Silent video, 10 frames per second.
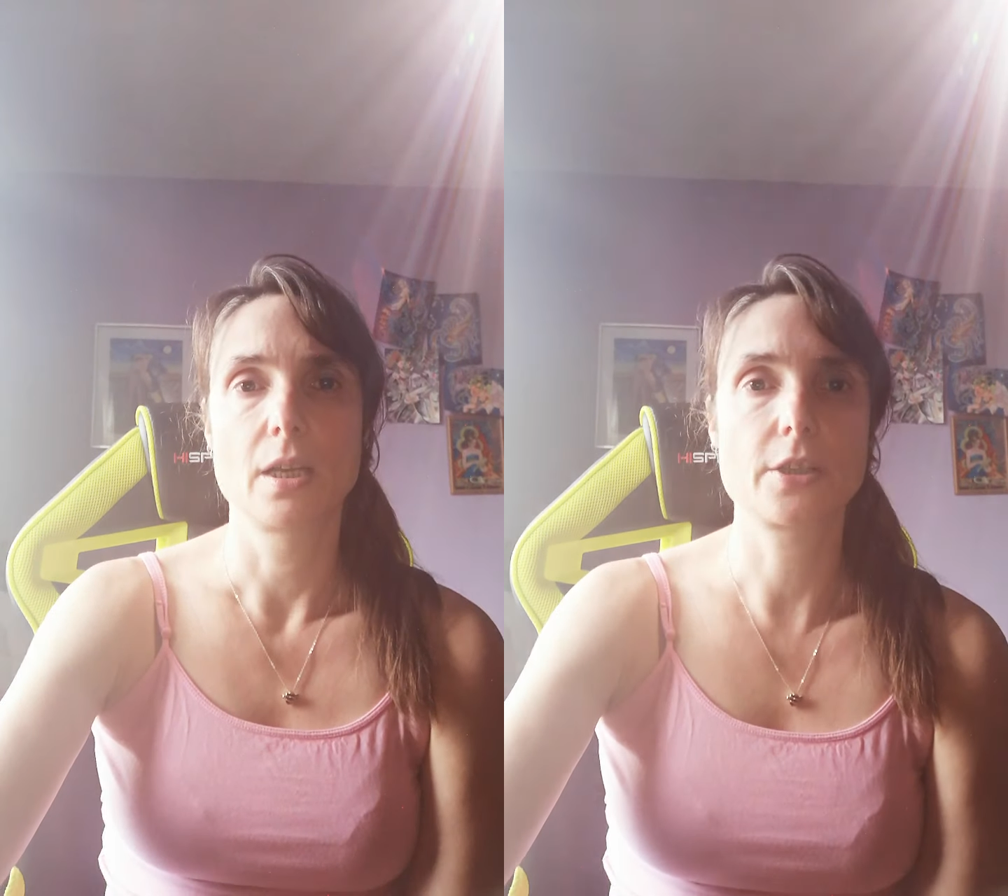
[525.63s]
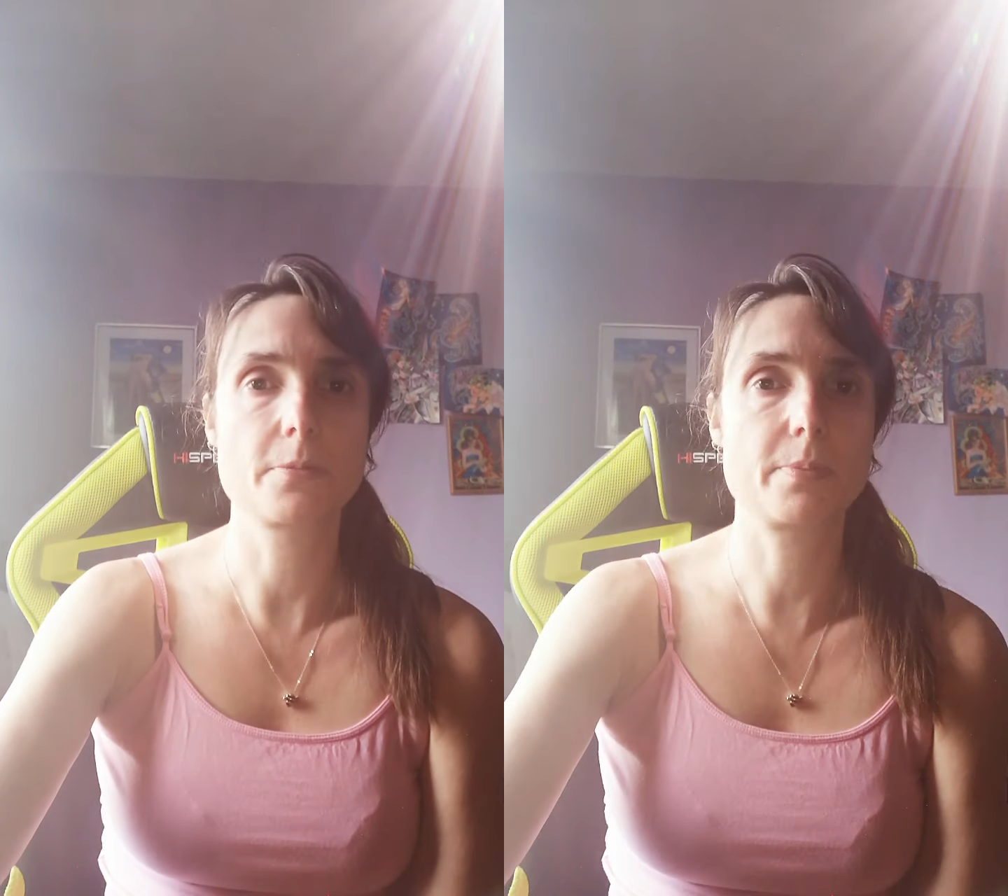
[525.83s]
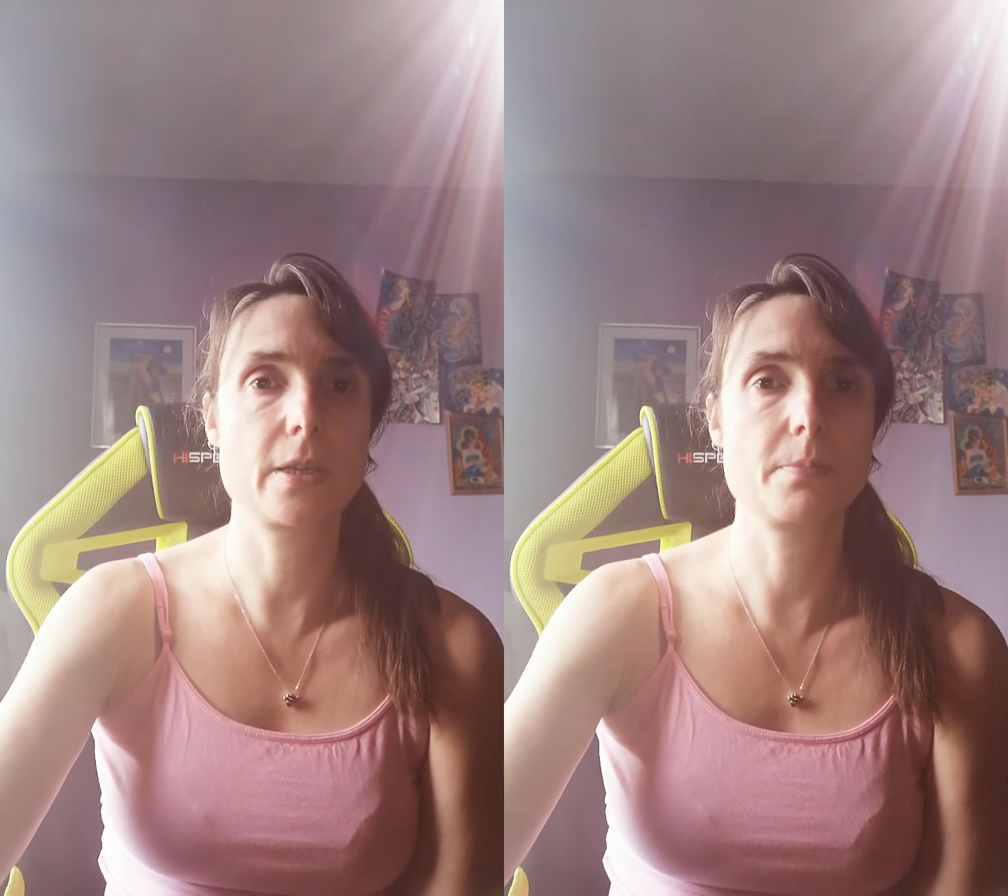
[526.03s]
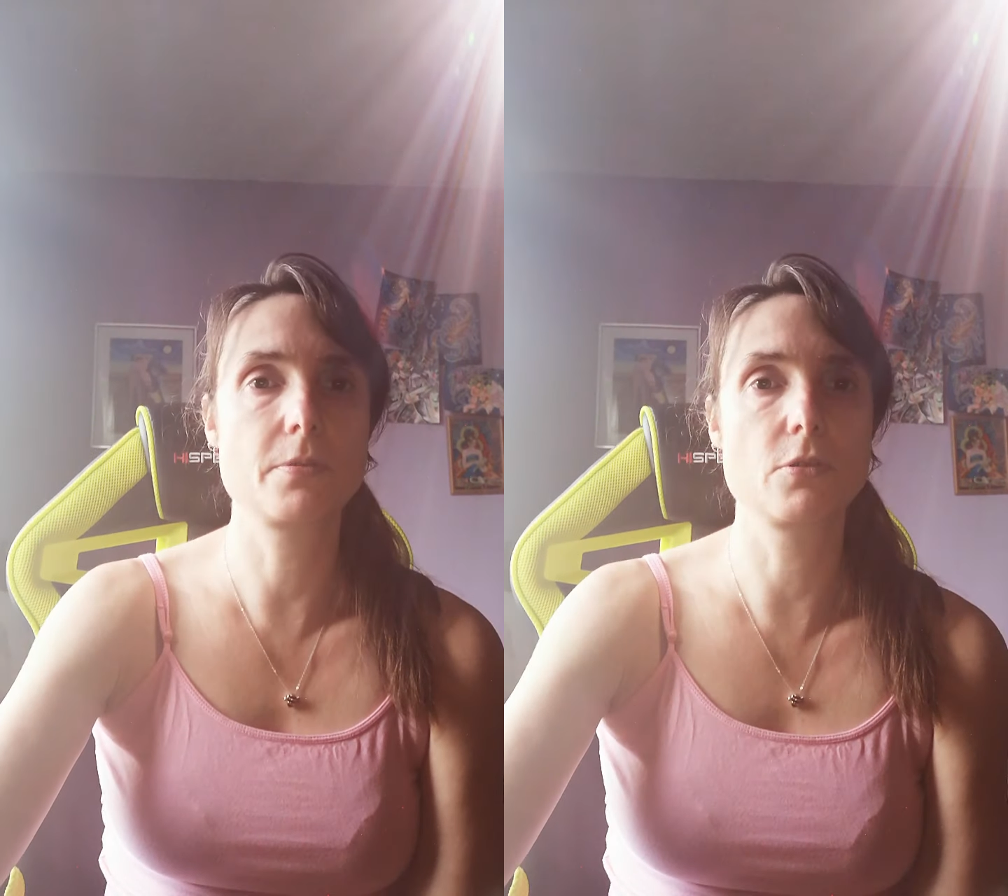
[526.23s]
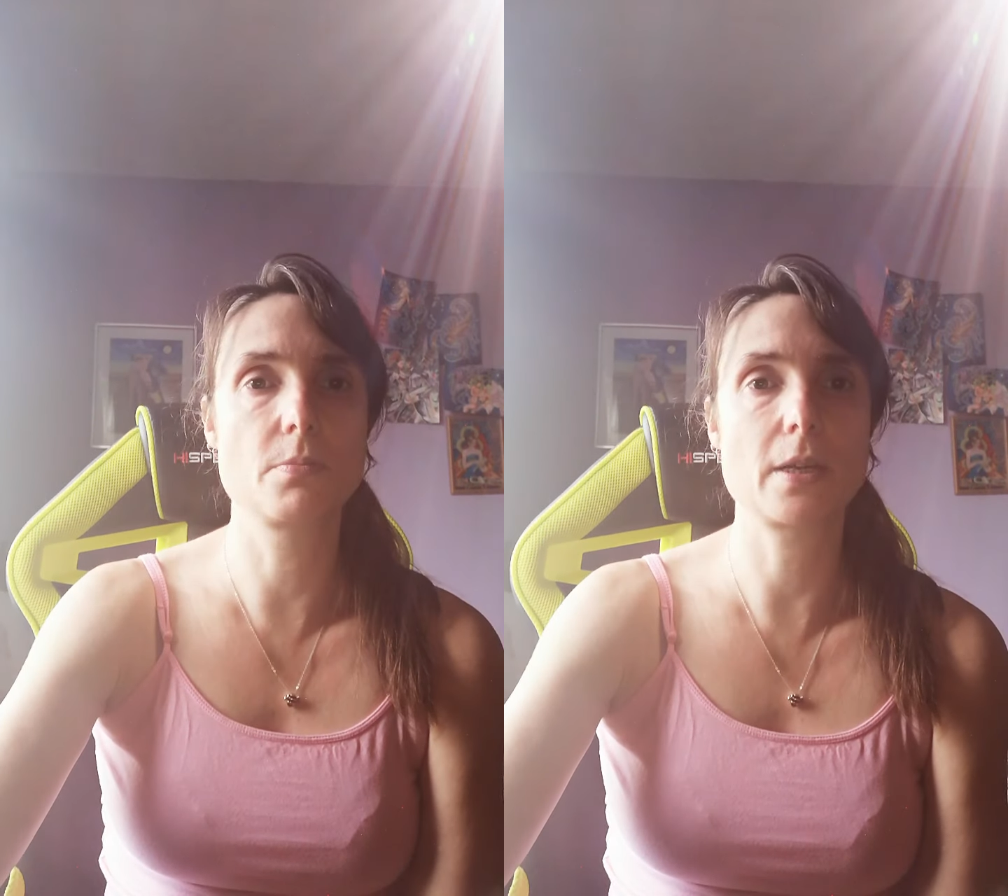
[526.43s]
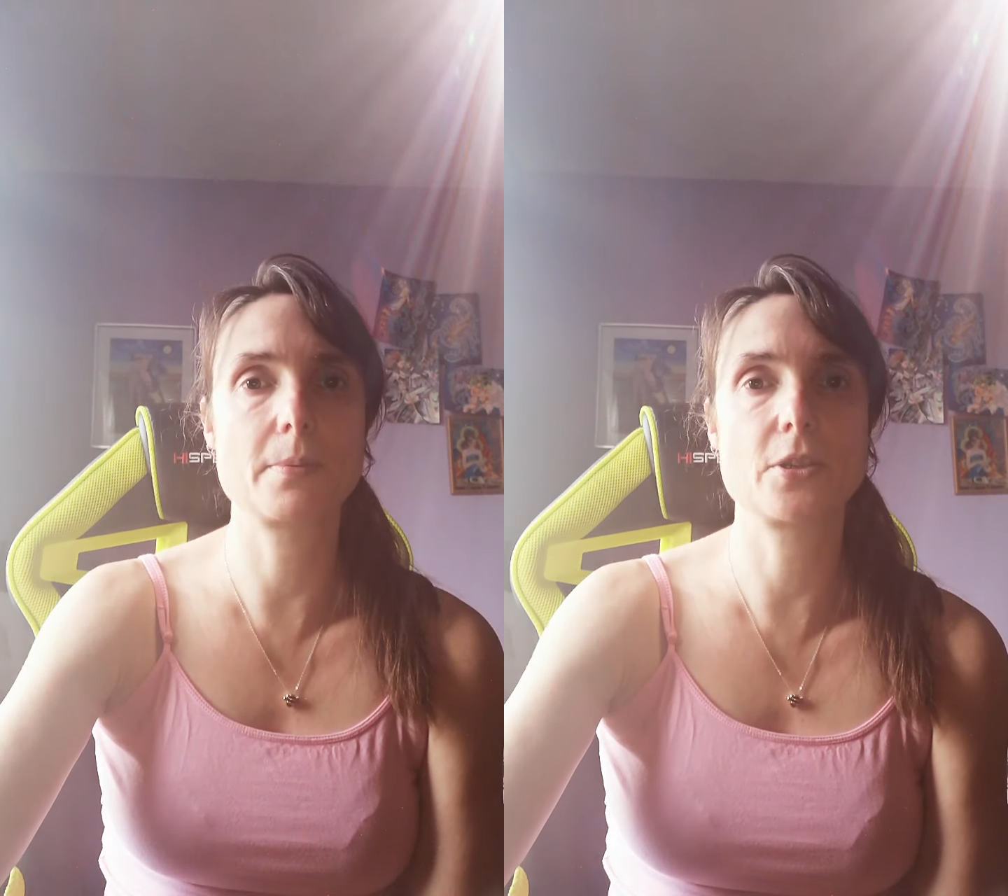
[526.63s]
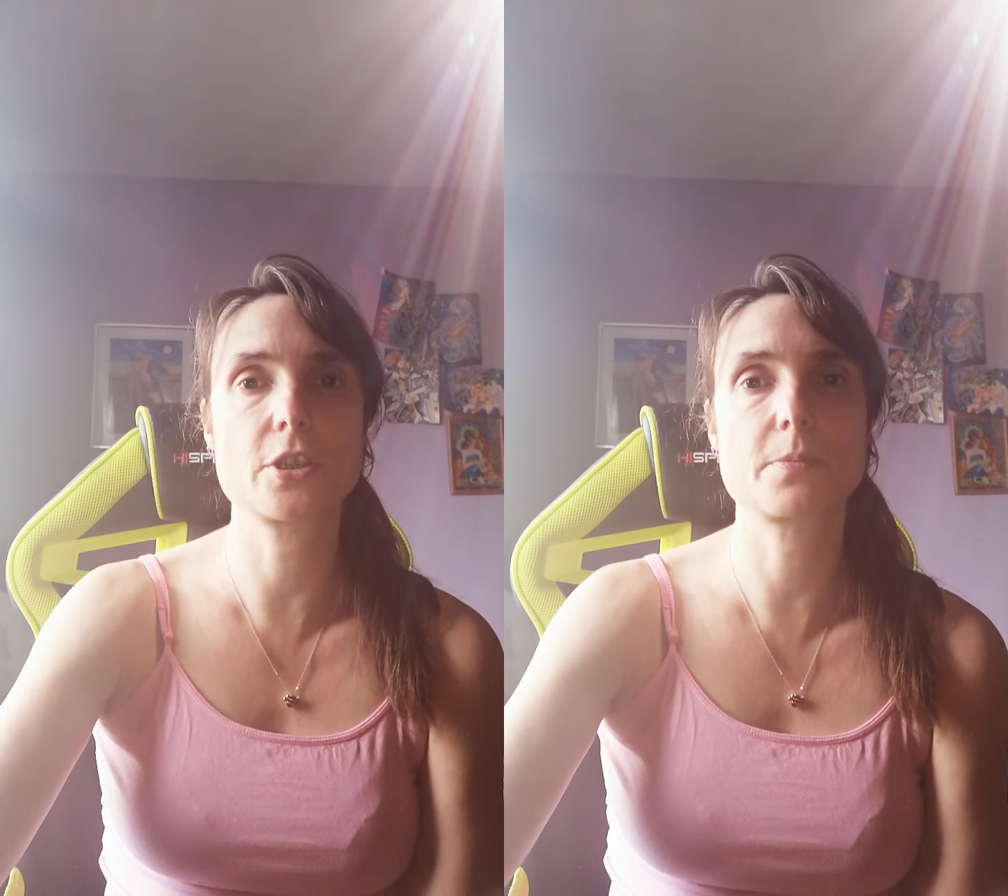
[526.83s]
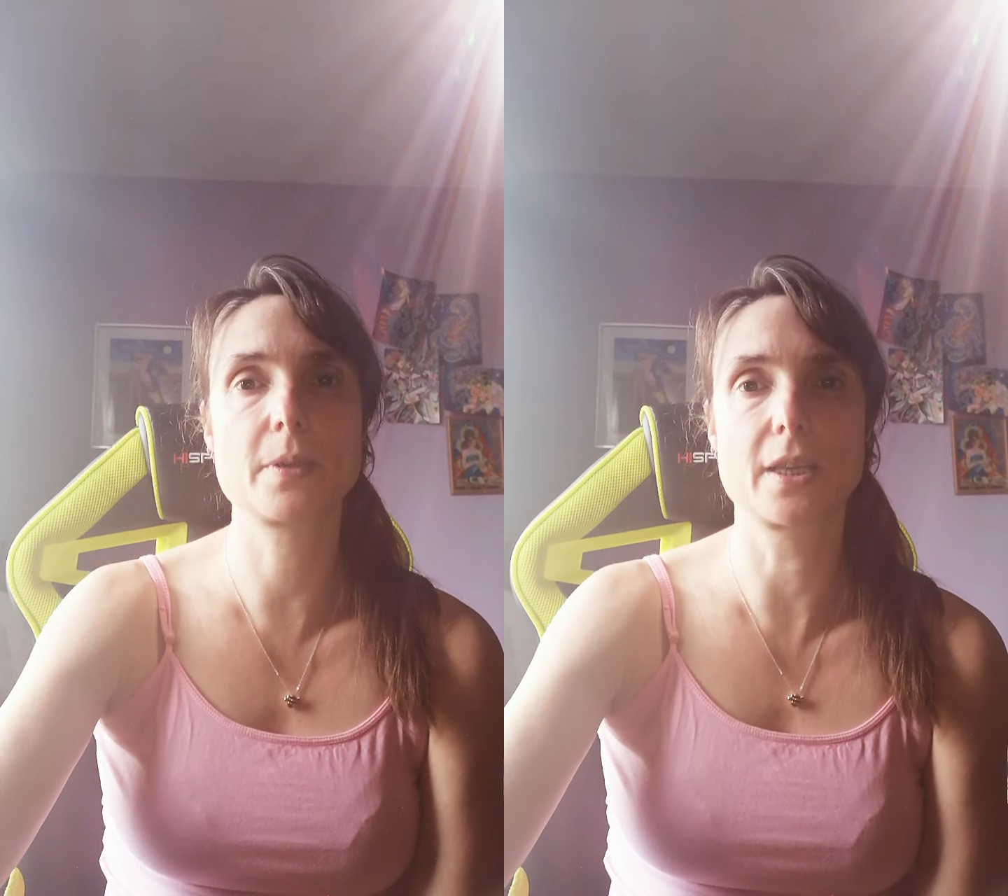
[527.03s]
Other people may be
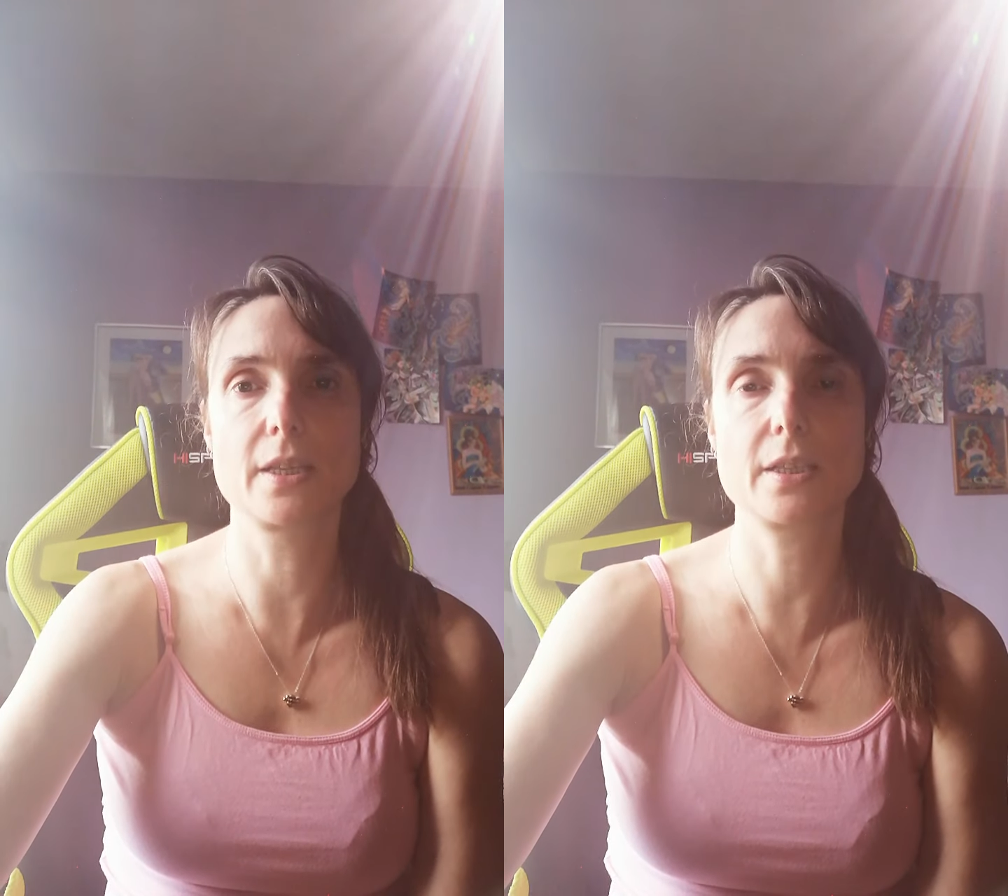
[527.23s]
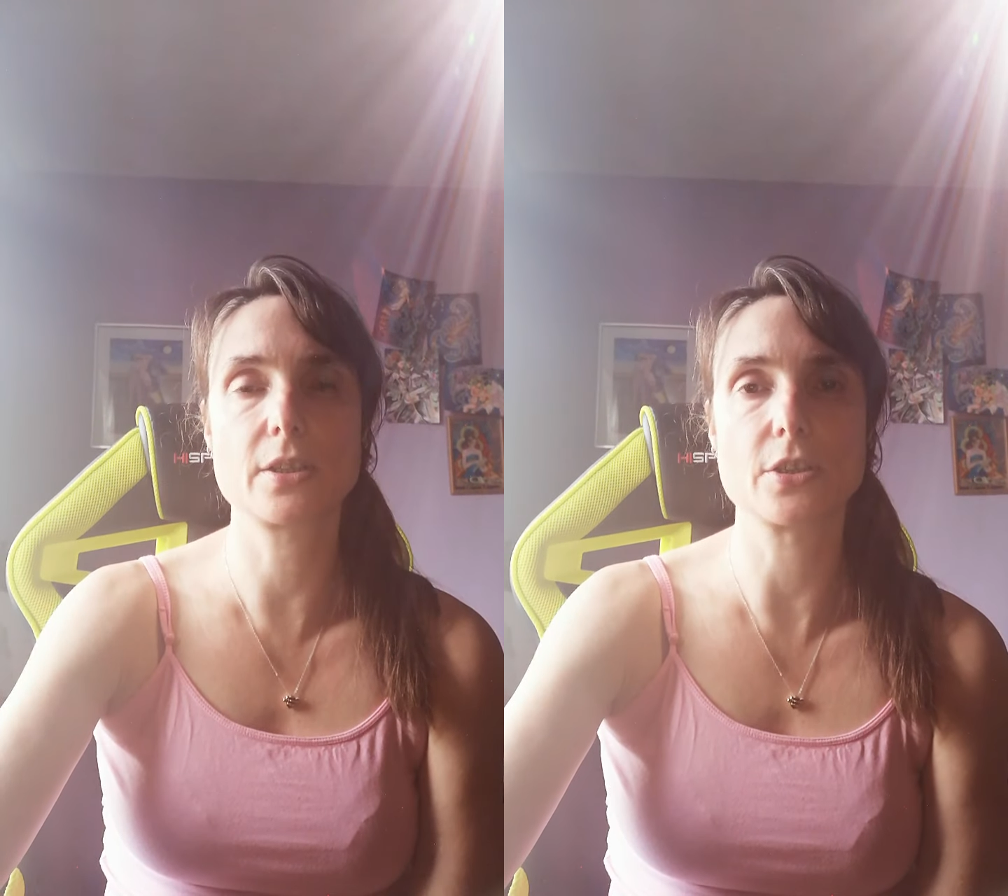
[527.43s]
just beginning